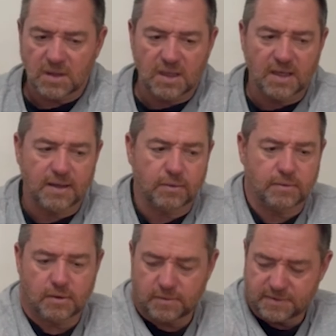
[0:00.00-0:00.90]
Yeah, I
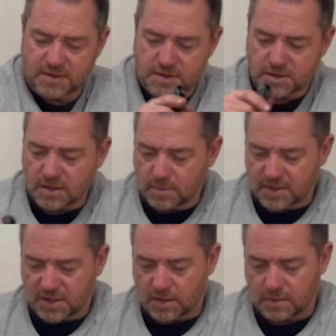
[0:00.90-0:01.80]
don't know if this is going to
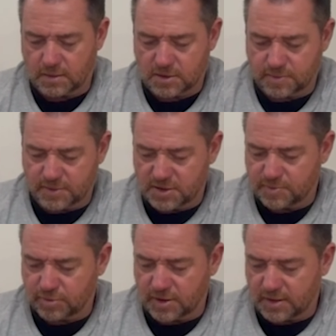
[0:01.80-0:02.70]
make it this
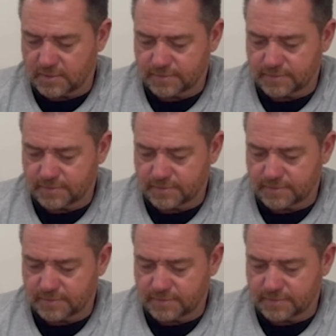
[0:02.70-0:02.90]
spring.